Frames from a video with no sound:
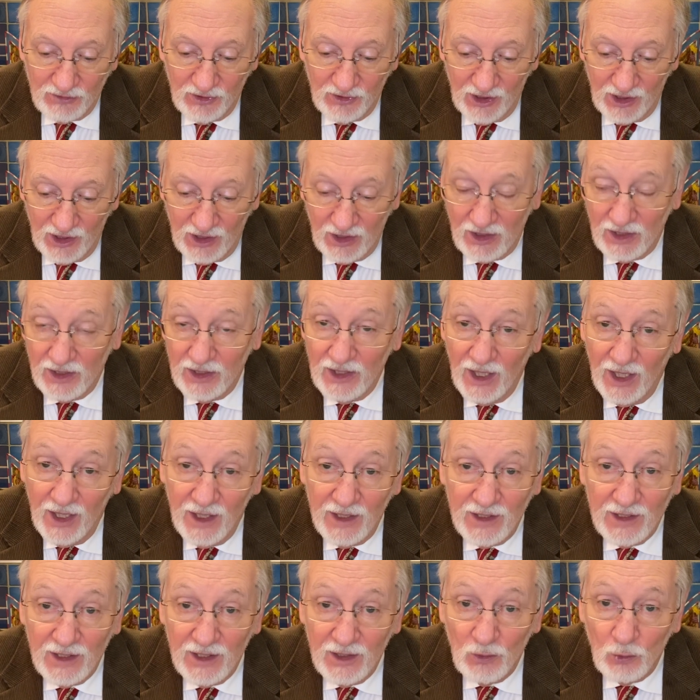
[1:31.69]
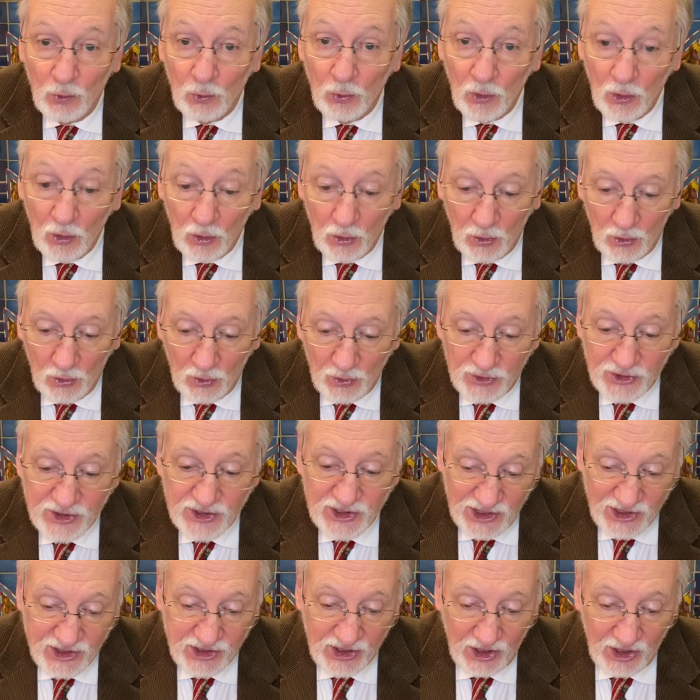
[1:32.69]
Italy and in rural
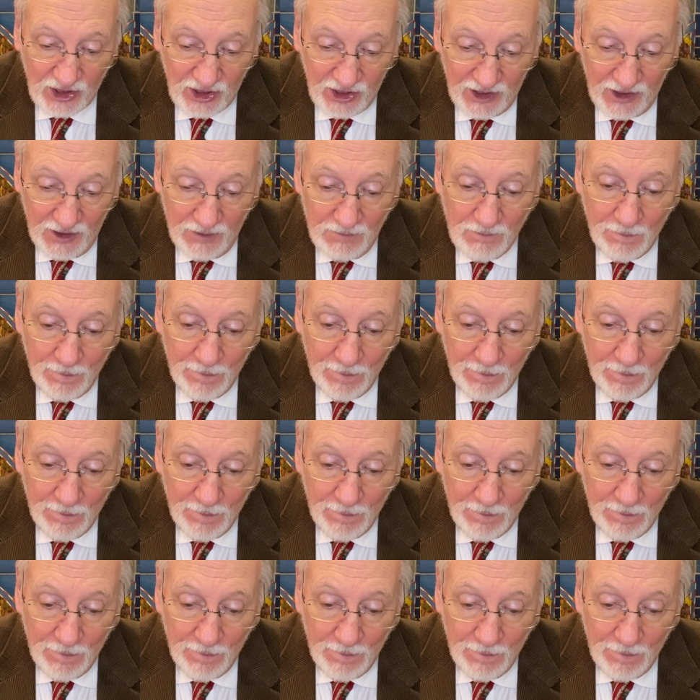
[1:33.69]
Sicily,